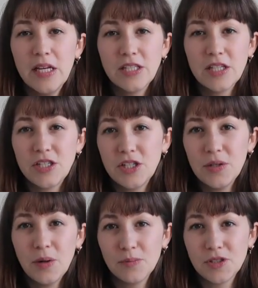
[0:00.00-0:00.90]
So the
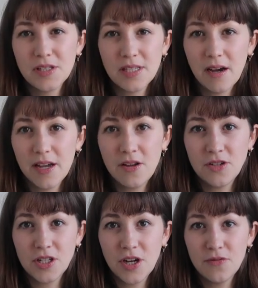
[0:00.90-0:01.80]
two options I
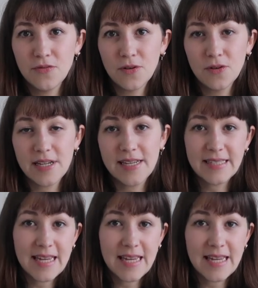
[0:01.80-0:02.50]
usually go for is